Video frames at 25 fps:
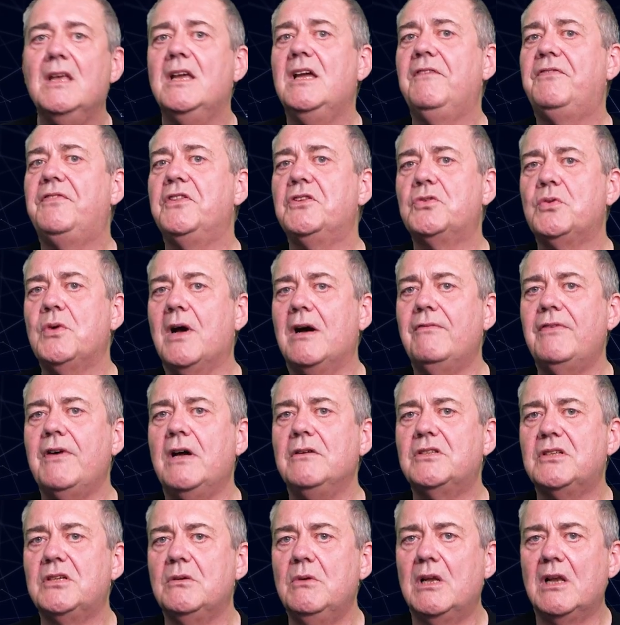If the
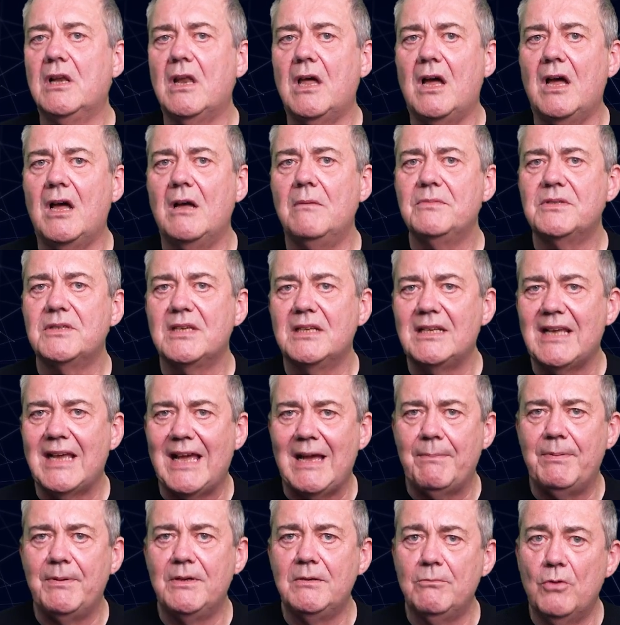1202 alarms had
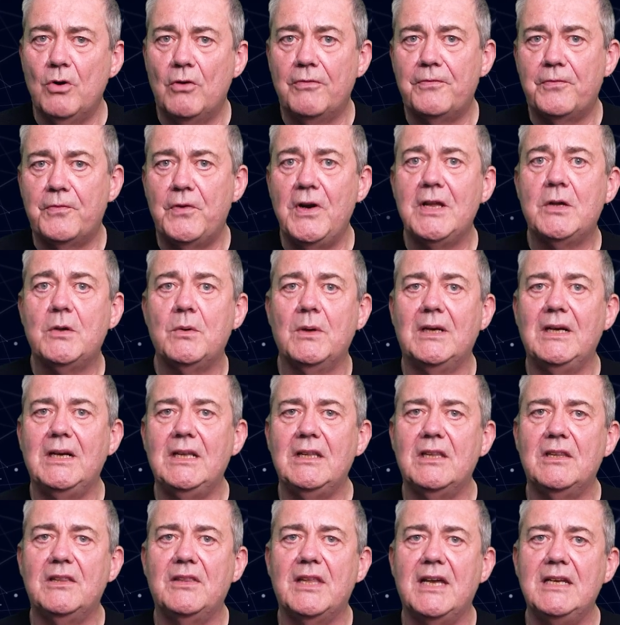happened more frequently
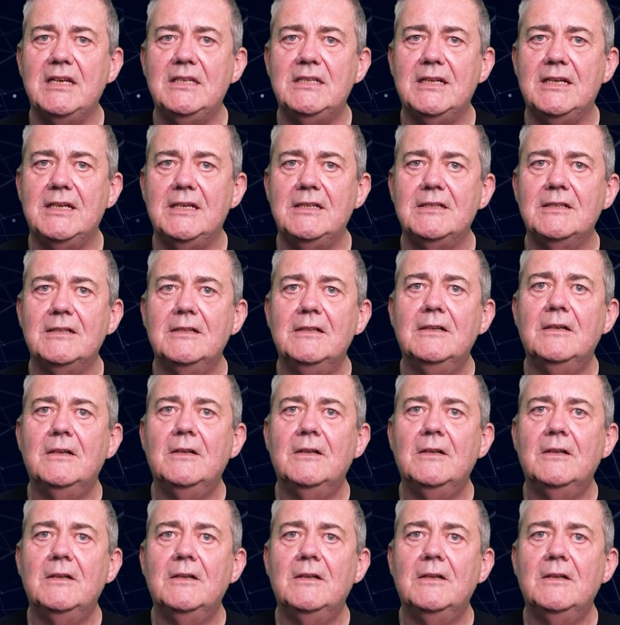than they did,